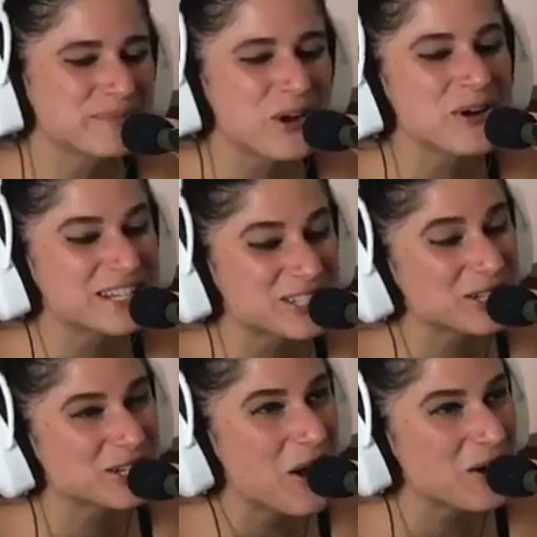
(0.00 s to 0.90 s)
going to
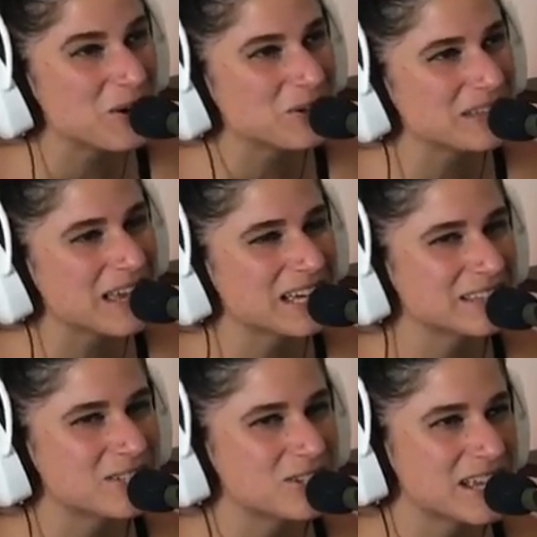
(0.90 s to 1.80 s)
go, like,
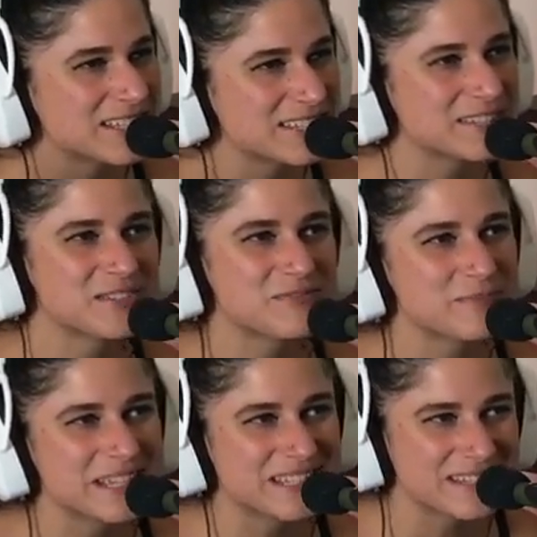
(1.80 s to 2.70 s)
the chances of
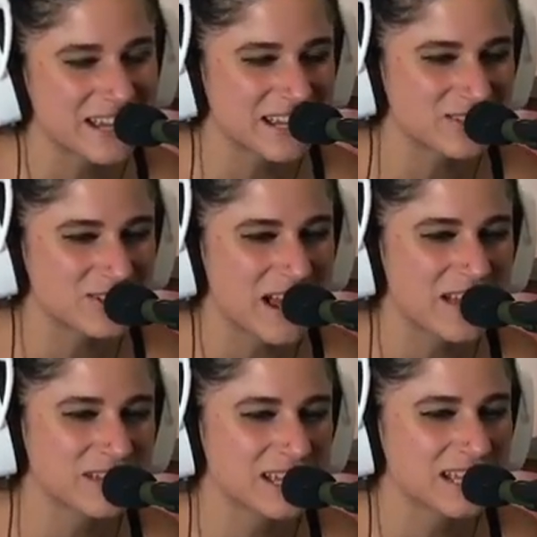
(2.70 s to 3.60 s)
me stage
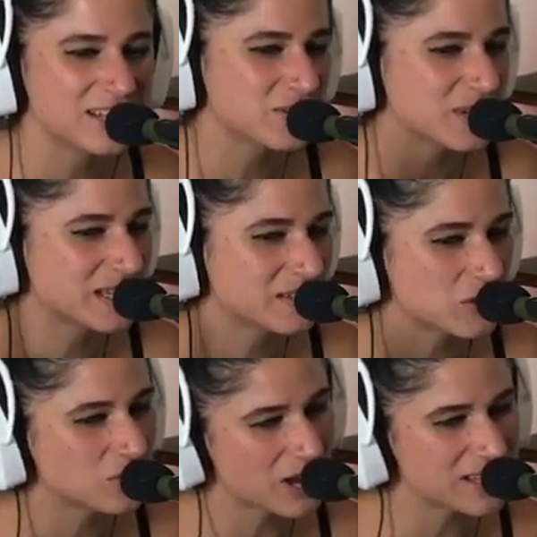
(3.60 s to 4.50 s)
diving and doing the
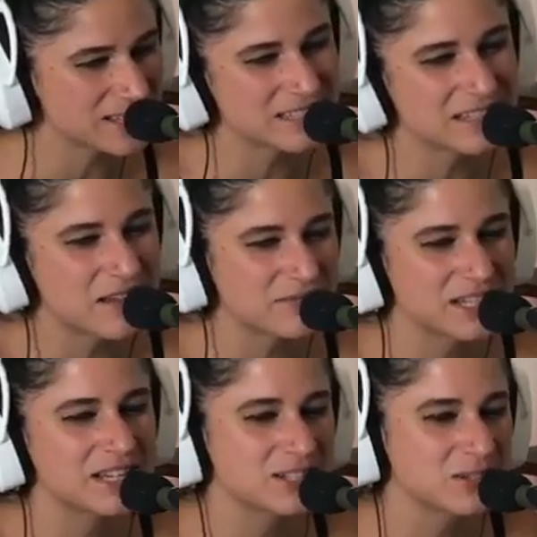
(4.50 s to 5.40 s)
crazy stuff that
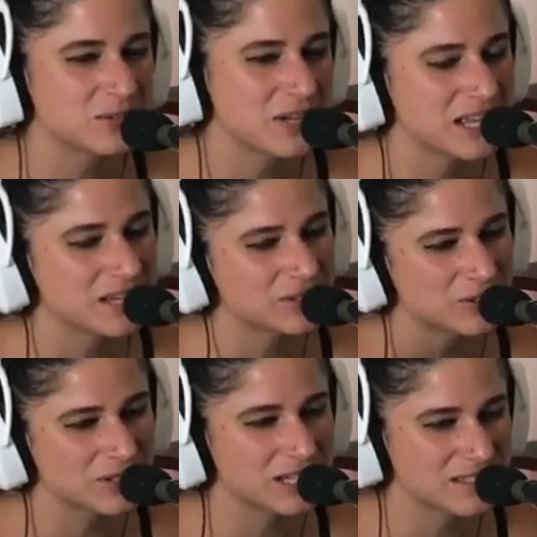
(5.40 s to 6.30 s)
I do
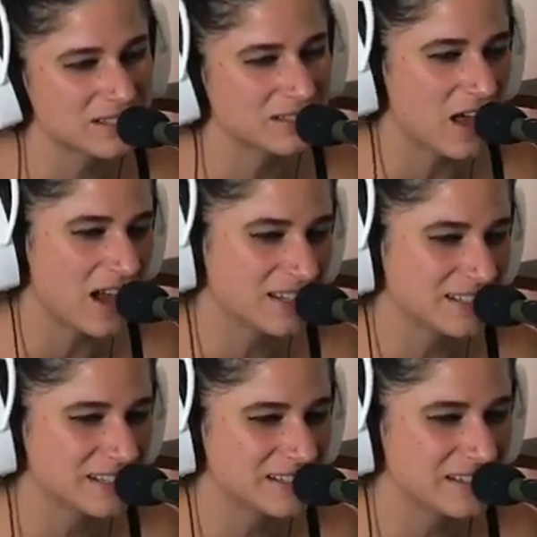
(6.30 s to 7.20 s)
increase a lot
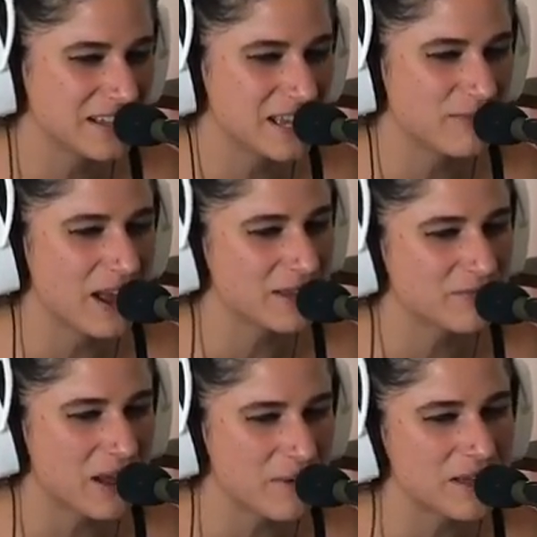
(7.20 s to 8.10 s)
if
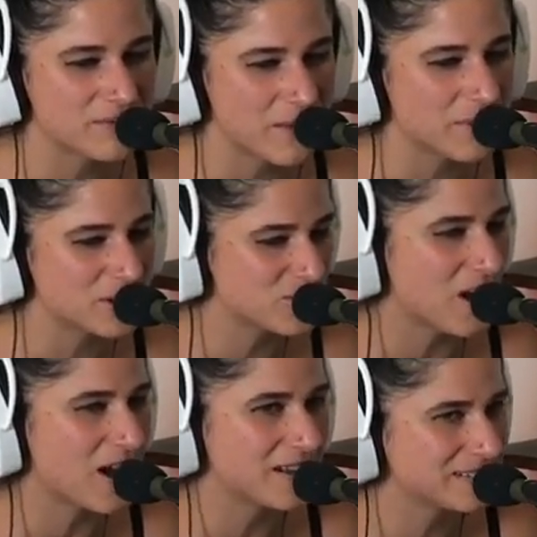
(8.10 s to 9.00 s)
I'm
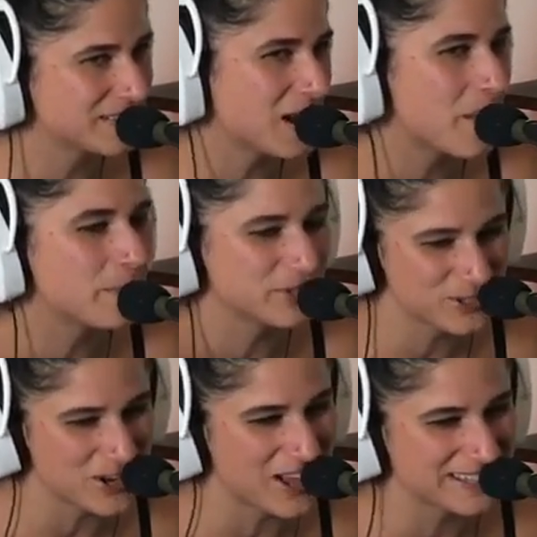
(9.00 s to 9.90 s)
a couple of
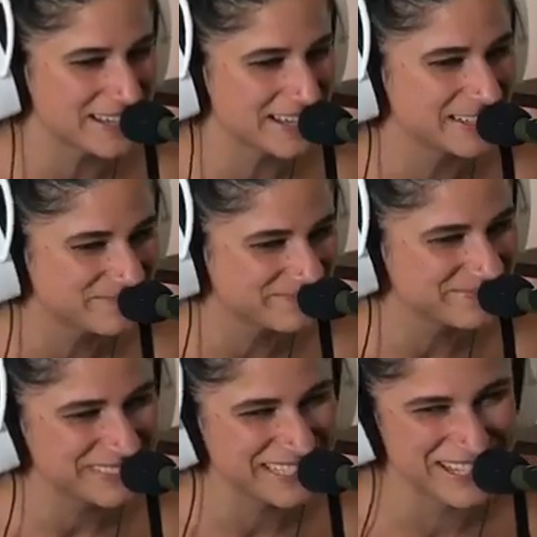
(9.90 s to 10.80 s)
shots in.
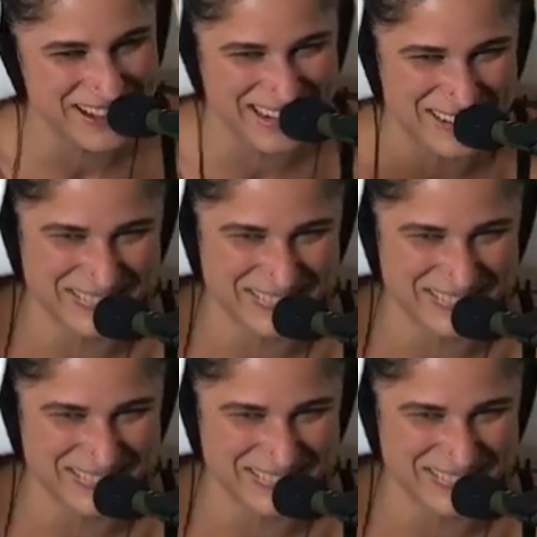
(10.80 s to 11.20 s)
You know what I mean?